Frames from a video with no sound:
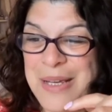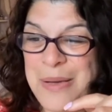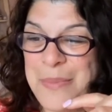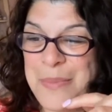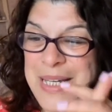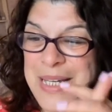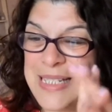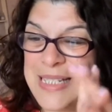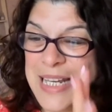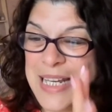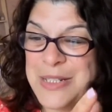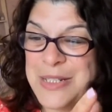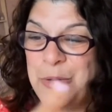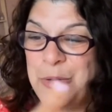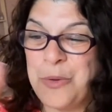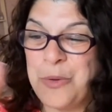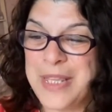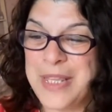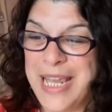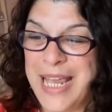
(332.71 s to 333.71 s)
because these are
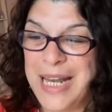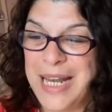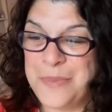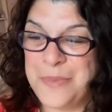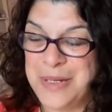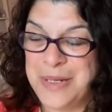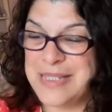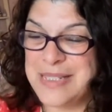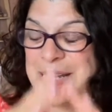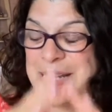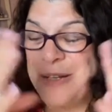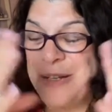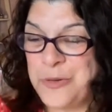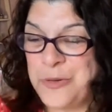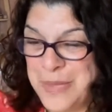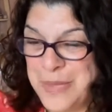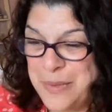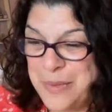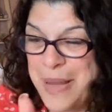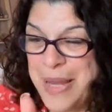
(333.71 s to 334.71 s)
all the elements that
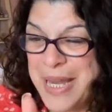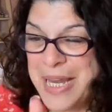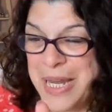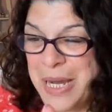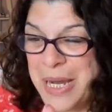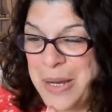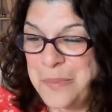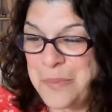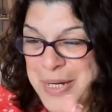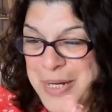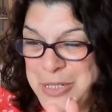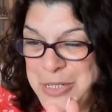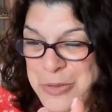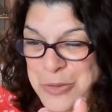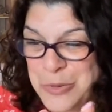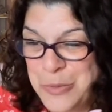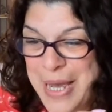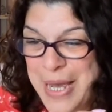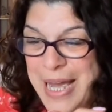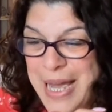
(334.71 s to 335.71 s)
normally make up my
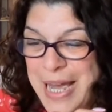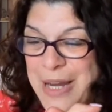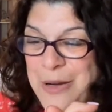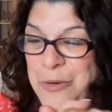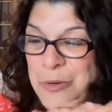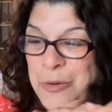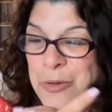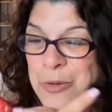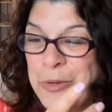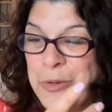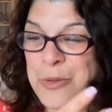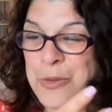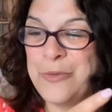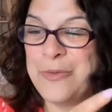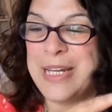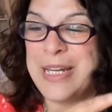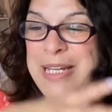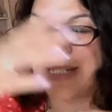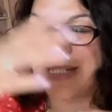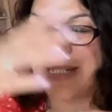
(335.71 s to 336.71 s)
tool bag or the
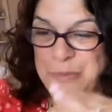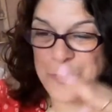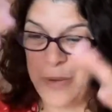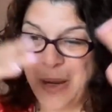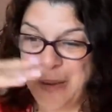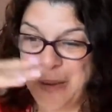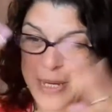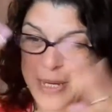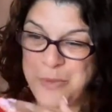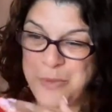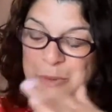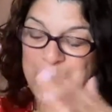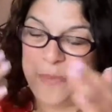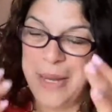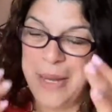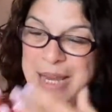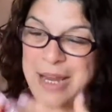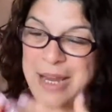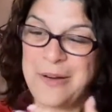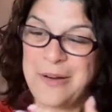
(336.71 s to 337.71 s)
reason why people
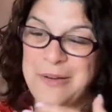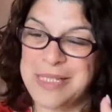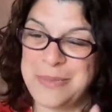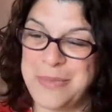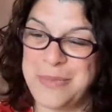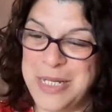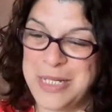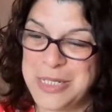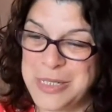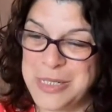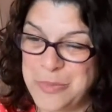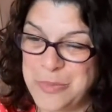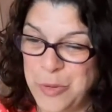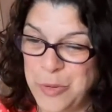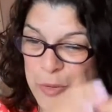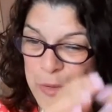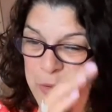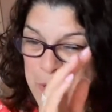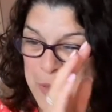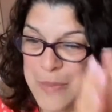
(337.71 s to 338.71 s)
may ask me to
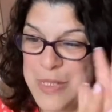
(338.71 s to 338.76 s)
support them.